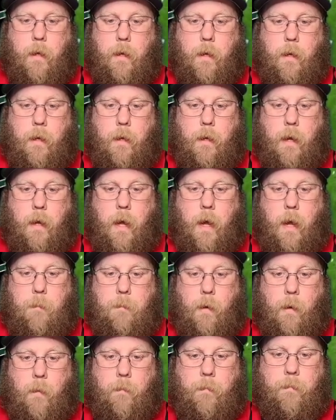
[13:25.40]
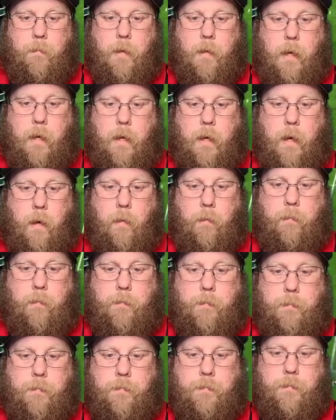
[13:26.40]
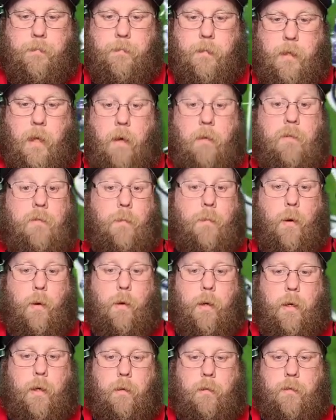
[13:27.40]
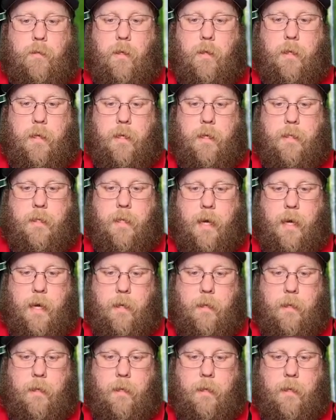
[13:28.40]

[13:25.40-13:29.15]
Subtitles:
And boom, there you go. That was Pruitt who was on the inside.